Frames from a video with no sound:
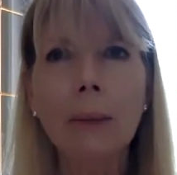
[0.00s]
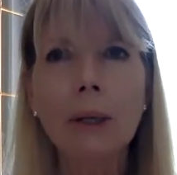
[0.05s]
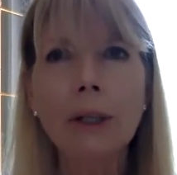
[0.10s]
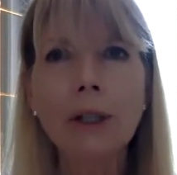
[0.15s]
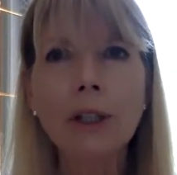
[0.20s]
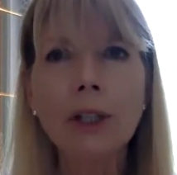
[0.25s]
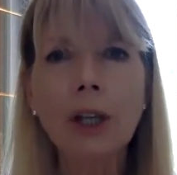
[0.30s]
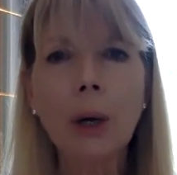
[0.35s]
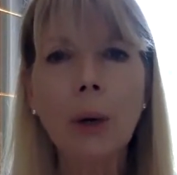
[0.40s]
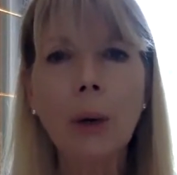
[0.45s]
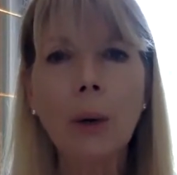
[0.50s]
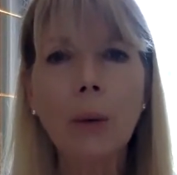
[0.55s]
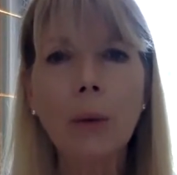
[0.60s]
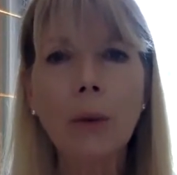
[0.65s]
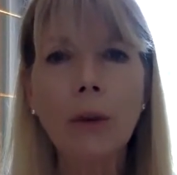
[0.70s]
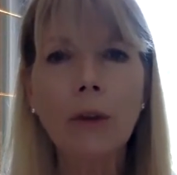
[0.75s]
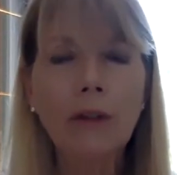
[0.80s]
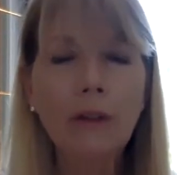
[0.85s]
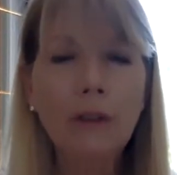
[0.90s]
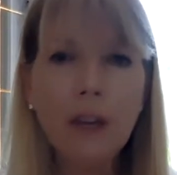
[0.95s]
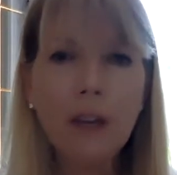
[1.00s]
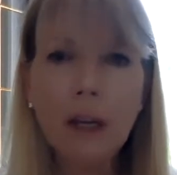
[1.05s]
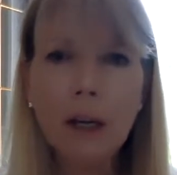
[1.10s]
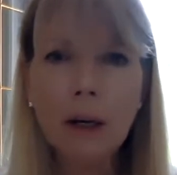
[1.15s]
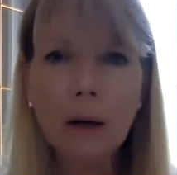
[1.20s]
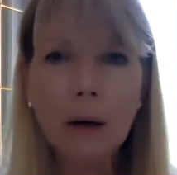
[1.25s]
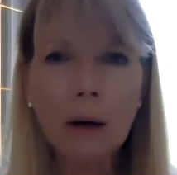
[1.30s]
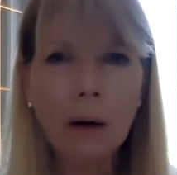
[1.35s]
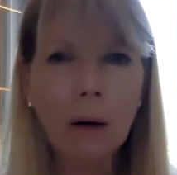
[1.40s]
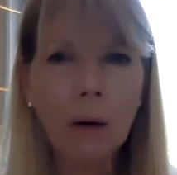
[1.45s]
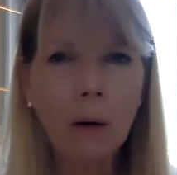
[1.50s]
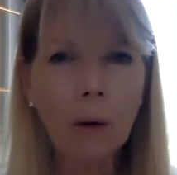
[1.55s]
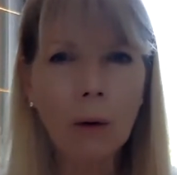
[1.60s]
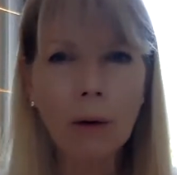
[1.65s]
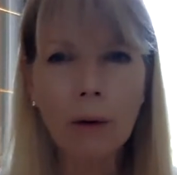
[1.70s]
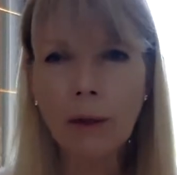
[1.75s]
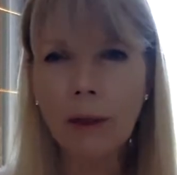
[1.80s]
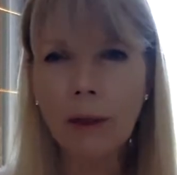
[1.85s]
So the fear or